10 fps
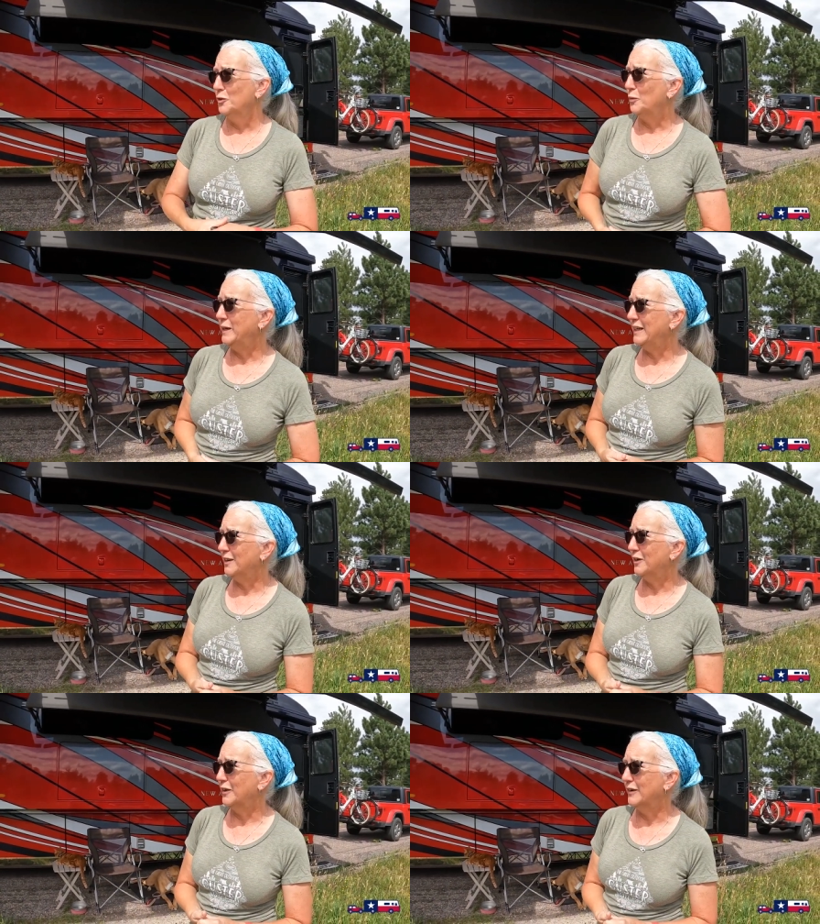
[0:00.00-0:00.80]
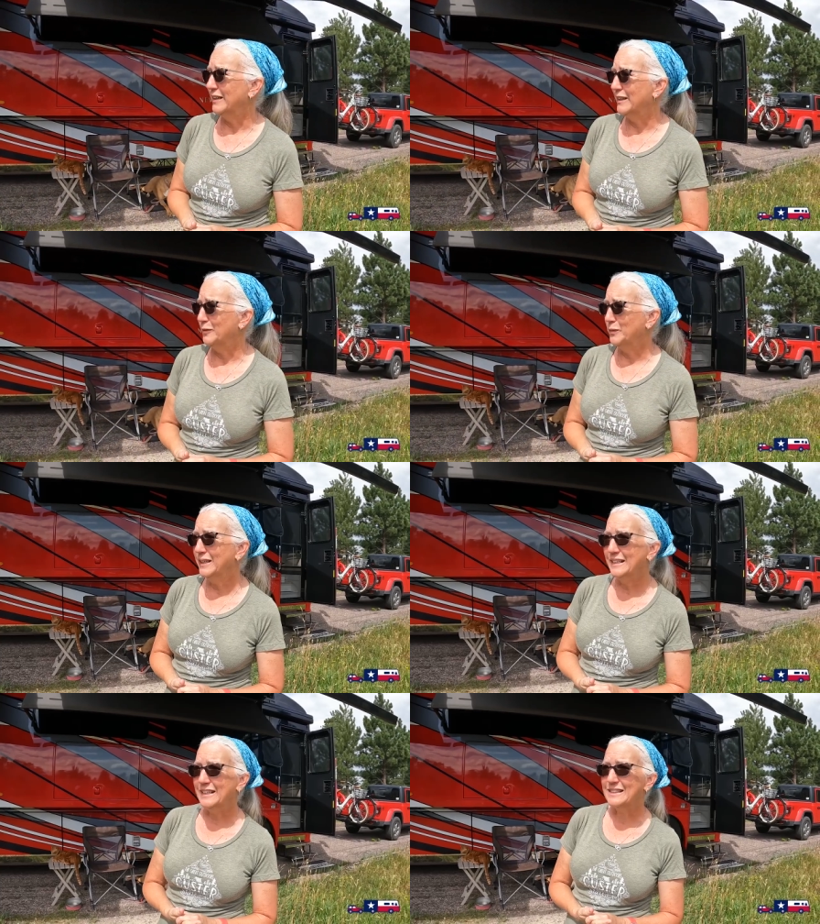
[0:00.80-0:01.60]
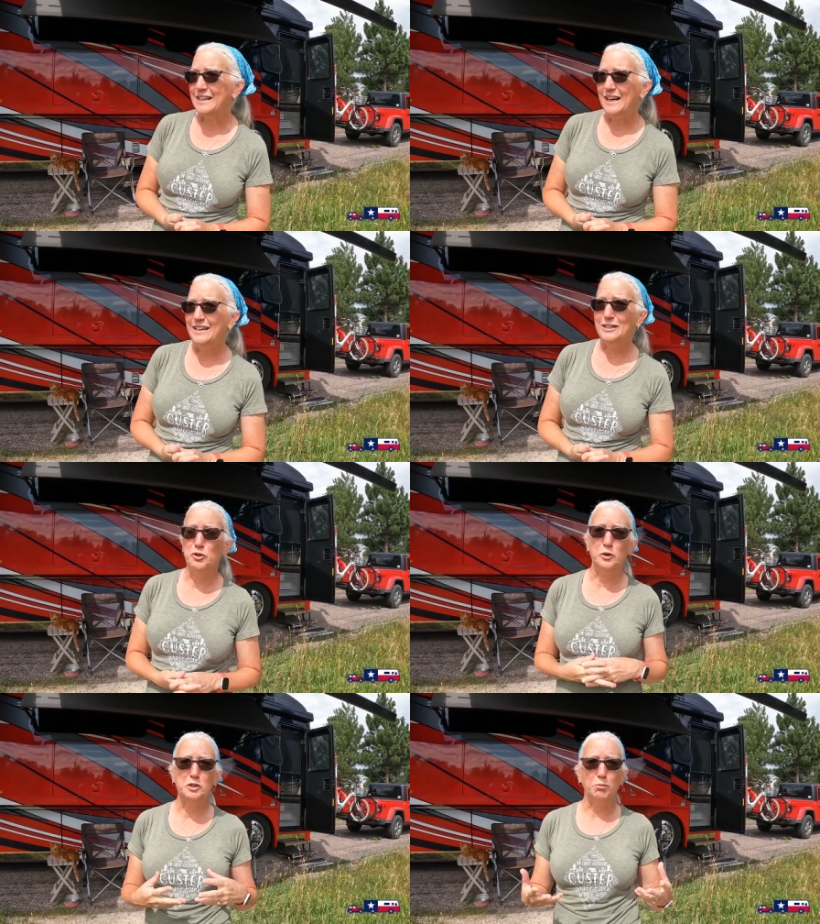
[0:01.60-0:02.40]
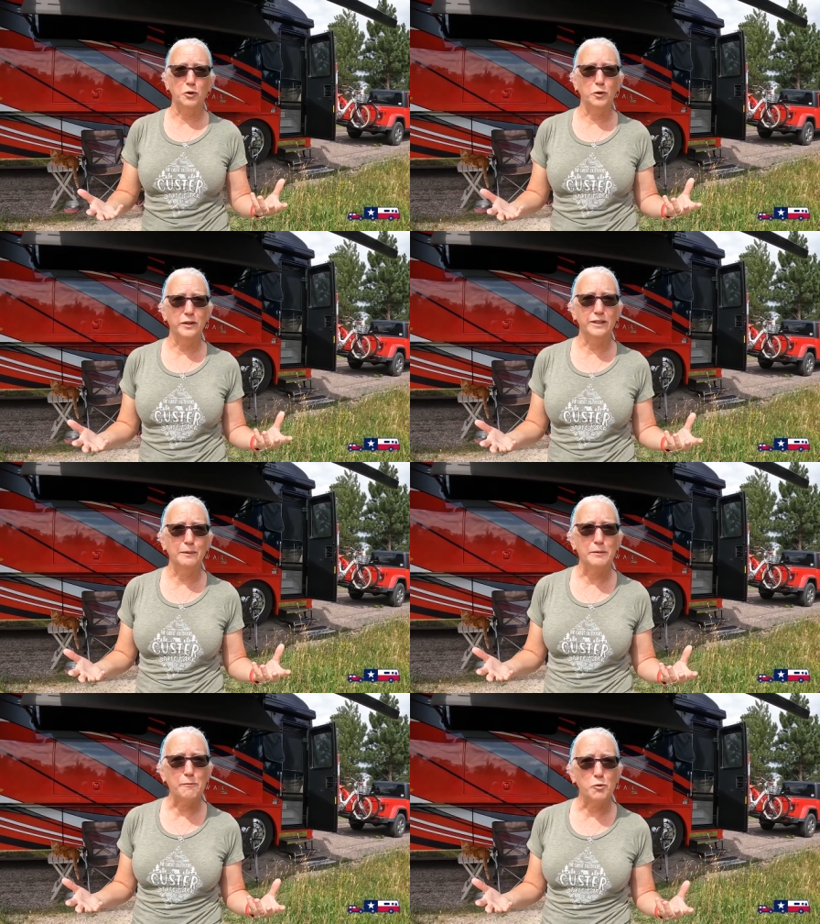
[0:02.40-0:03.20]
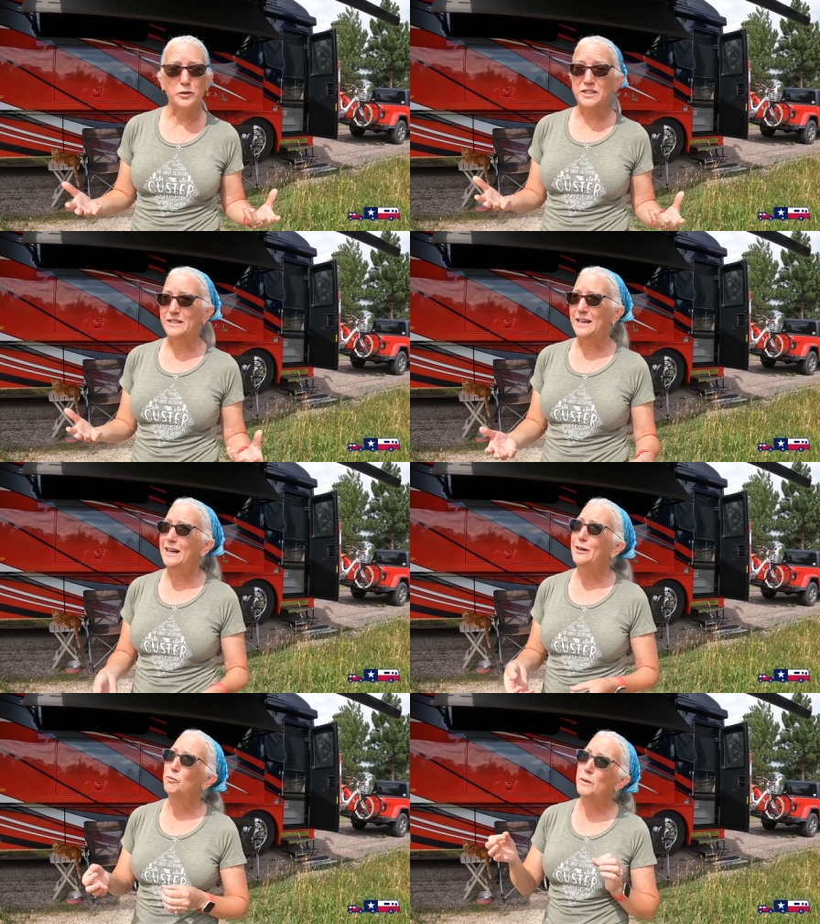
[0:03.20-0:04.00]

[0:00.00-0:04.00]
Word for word: We are uh, really excited to explore a little bit more today.